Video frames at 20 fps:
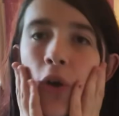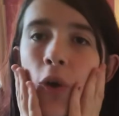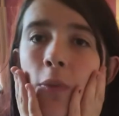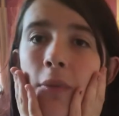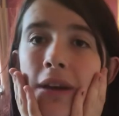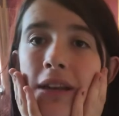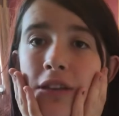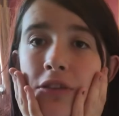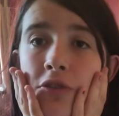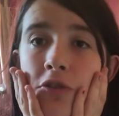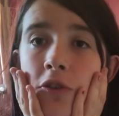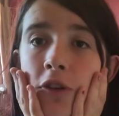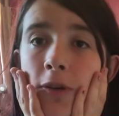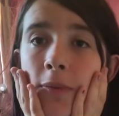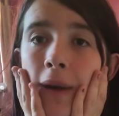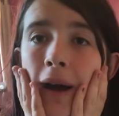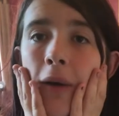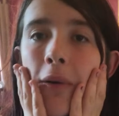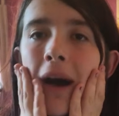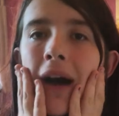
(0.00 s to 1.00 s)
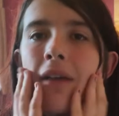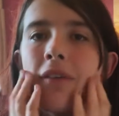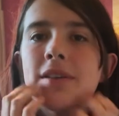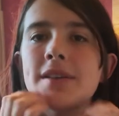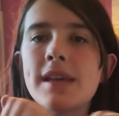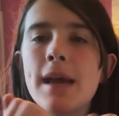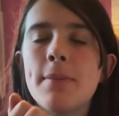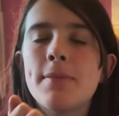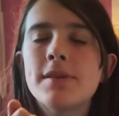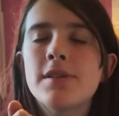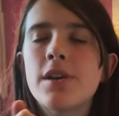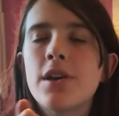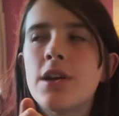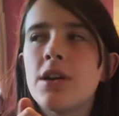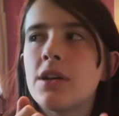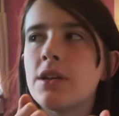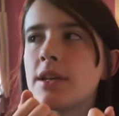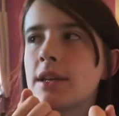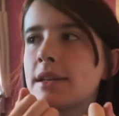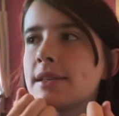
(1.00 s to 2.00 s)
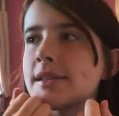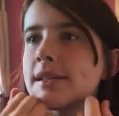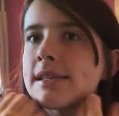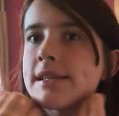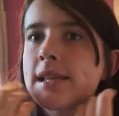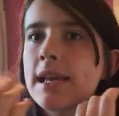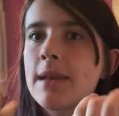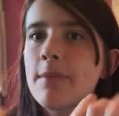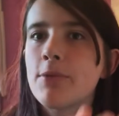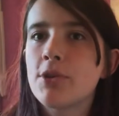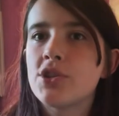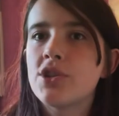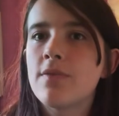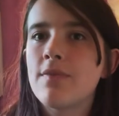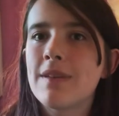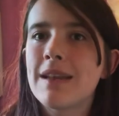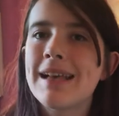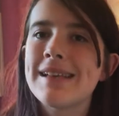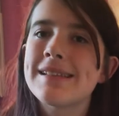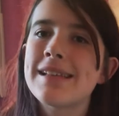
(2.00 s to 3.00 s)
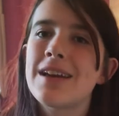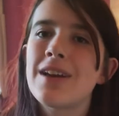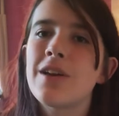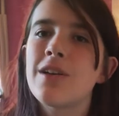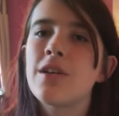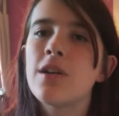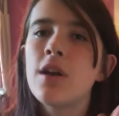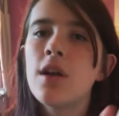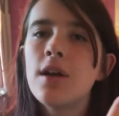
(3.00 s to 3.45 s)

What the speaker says: we need to talk about how this episode is a celebration of classic Who.